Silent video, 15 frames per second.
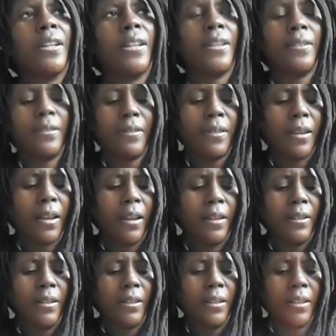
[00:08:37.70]
and
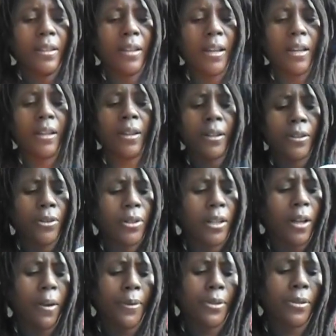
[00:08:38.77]
like you can
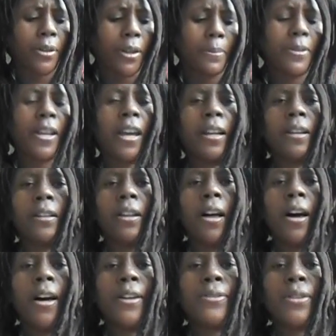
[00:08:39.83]
always look up Santa
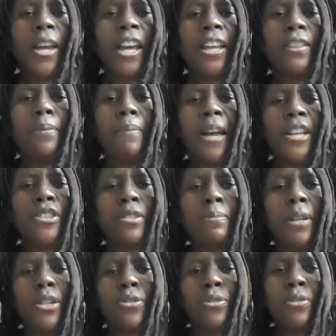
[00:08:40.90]
Claus and the Magic
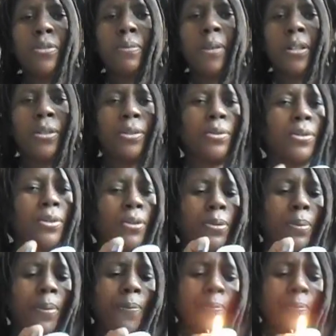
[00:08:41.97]
Mushroom on YouTube.